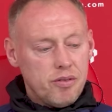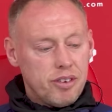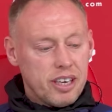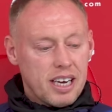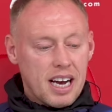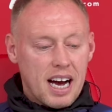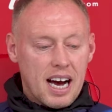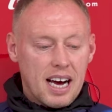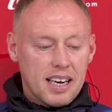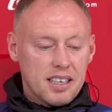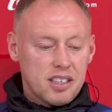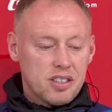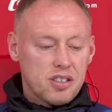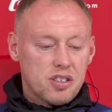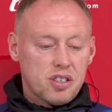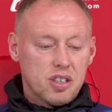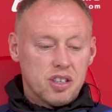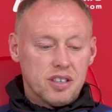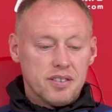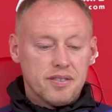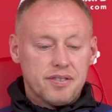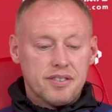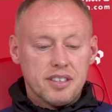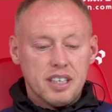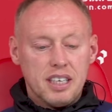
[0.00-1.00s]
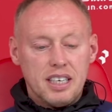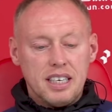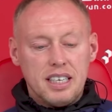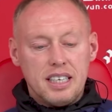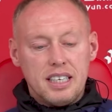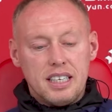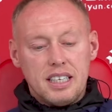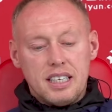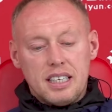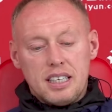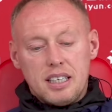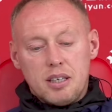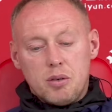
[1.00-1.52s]
regardless of
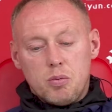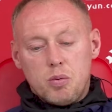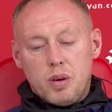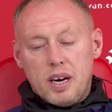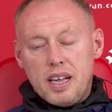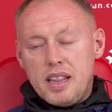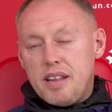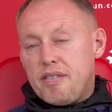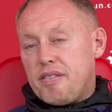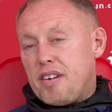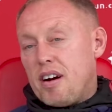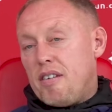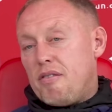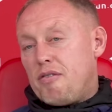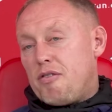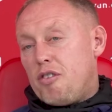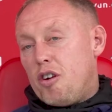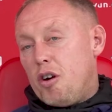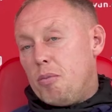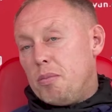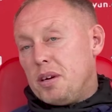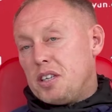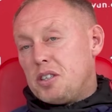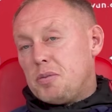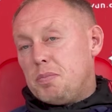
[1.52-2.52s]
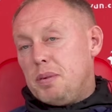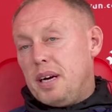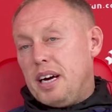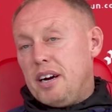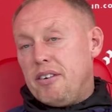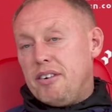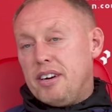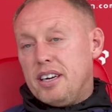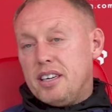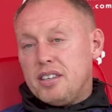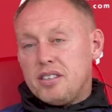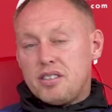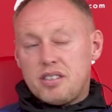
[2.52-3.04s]
where they've come from,
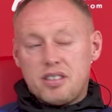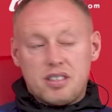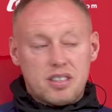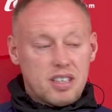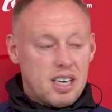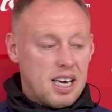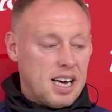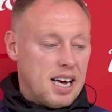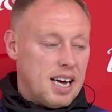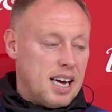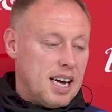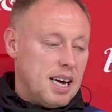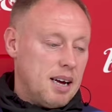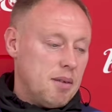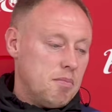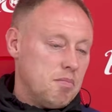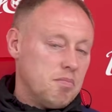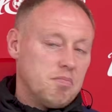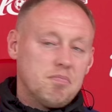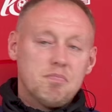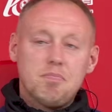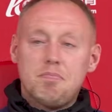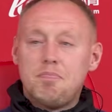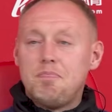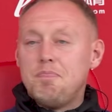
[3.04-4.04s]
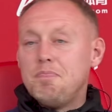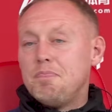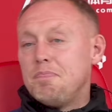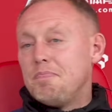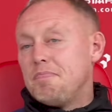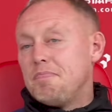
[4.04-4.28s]
experience, um,